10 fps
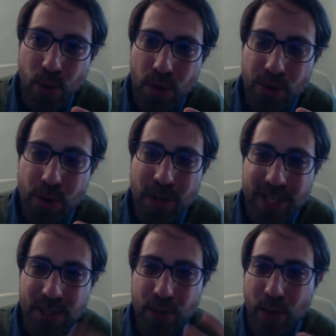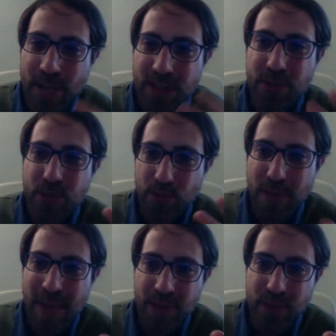you know, integrate the two
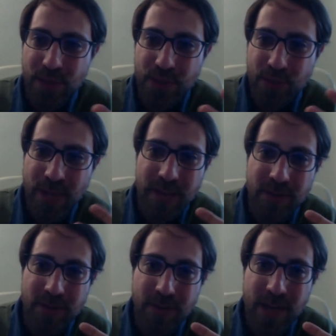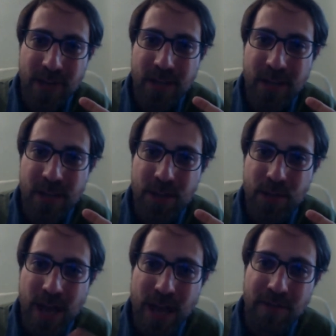dimensions together, right?
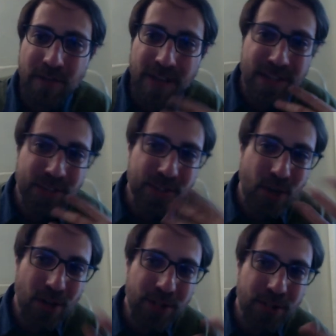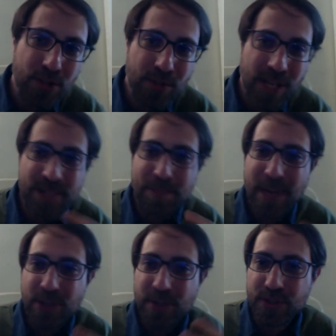You have mm-hmm. solitude as
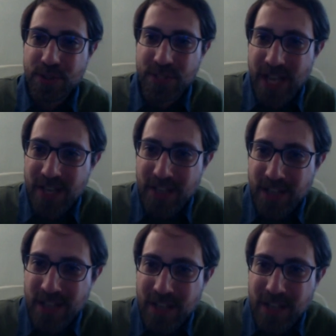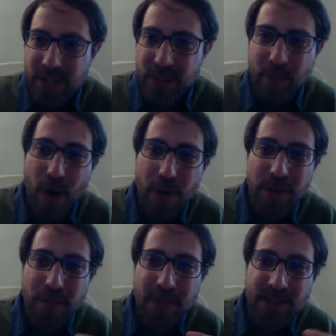much as society. The
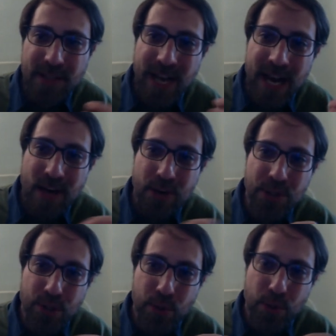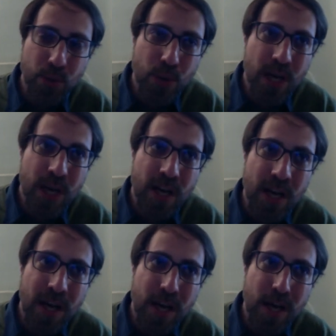problem is how you
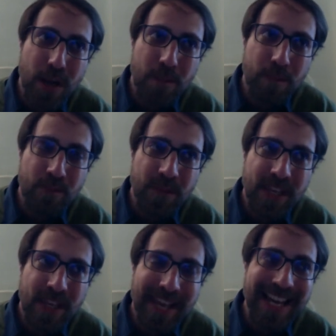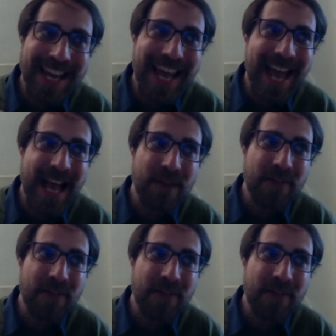um, can have a